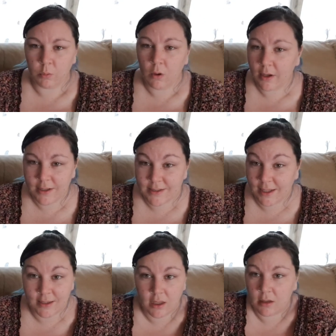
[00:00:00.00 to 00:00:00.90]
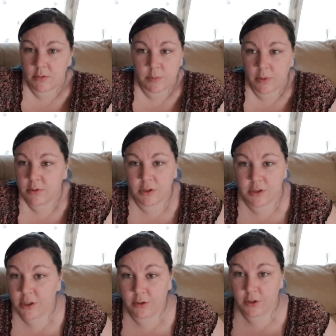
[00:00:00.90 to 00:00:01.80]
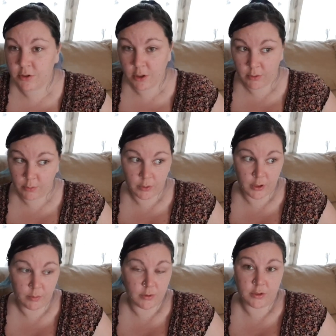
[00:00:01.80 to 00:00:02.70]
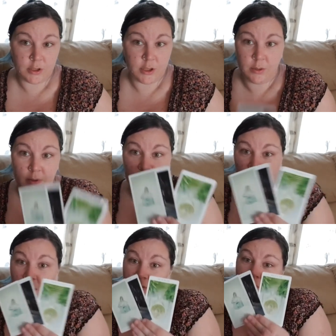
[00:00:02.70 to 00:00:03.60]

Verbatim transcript: What is it that I'm supposed to do? You don't know what you want to do with your life.